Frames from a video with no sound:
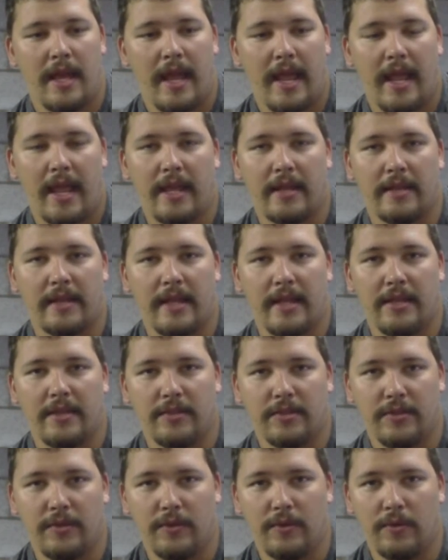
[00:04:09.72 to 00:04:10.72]
and
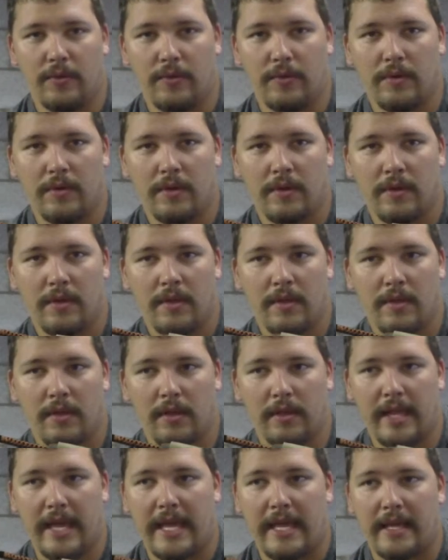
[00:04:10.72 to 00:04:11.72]
into the
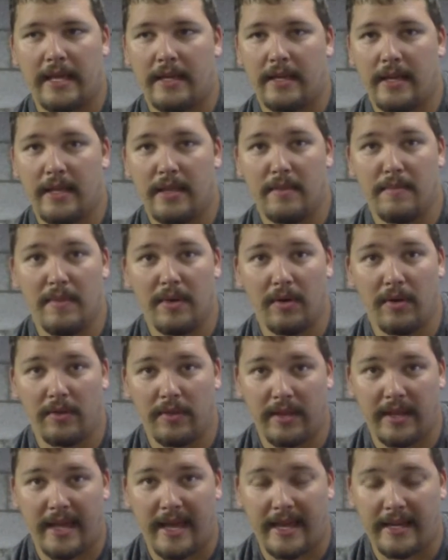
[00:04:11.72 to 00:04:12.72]
lake in the middle of
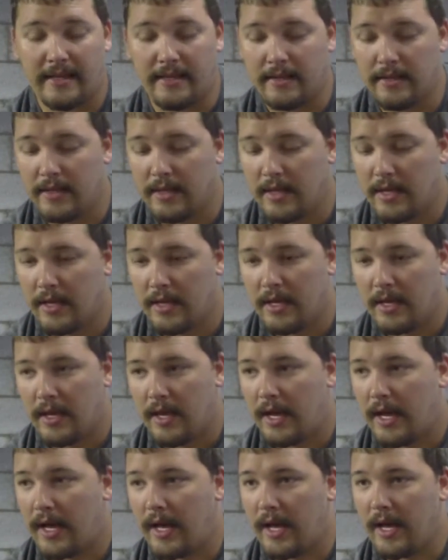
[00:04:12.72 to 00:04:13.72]
the night.
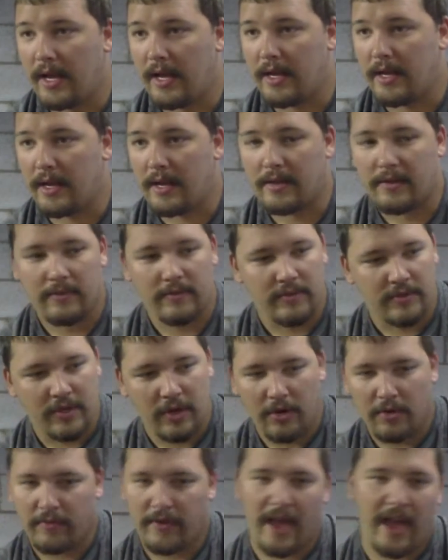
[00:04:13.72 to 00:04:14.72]
I
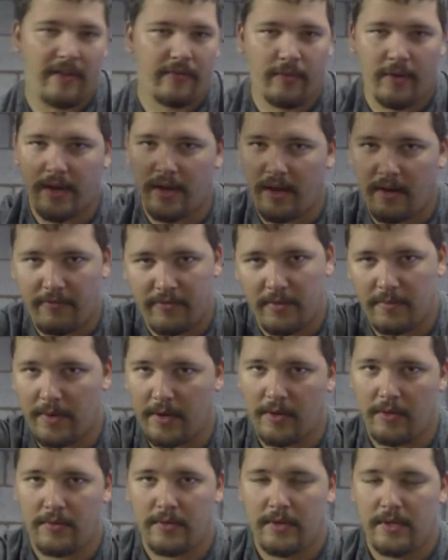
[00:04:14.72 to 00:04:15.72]
dove halfway off the
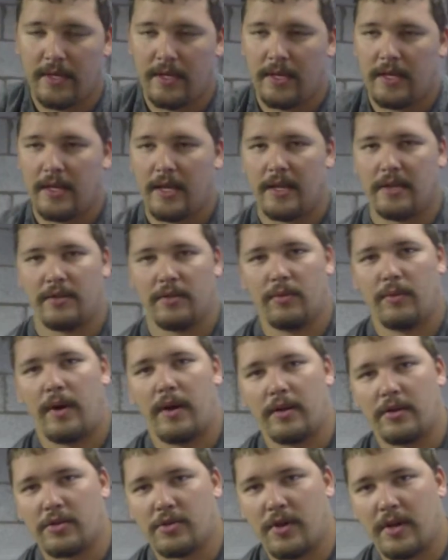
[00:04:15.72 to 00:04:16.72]
boat into the
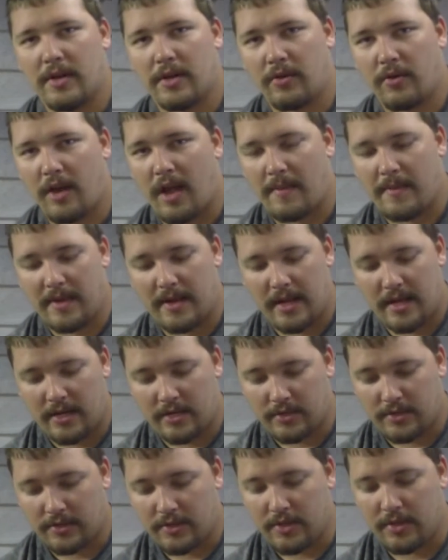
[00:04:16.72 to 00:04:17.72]
water trying to grab it, and I
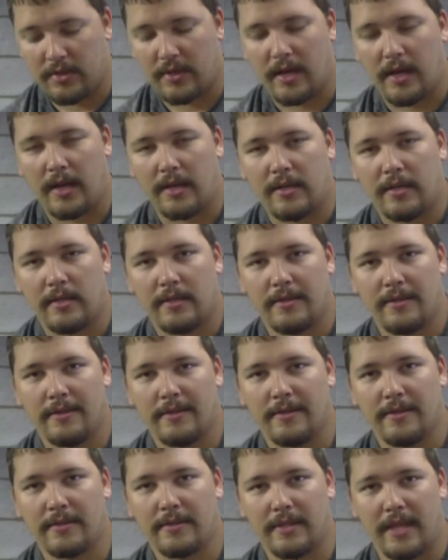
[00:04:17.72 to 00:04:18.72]
just could not
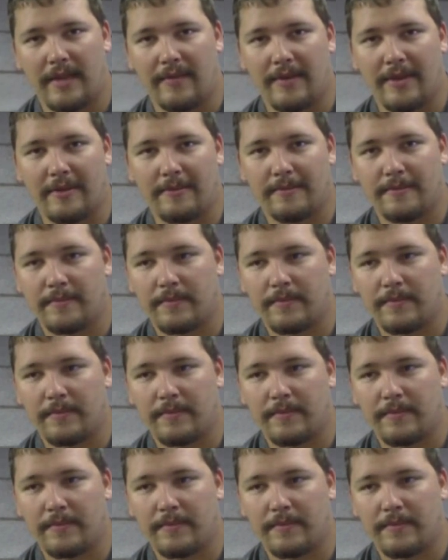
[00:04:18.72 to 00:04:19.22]
save it.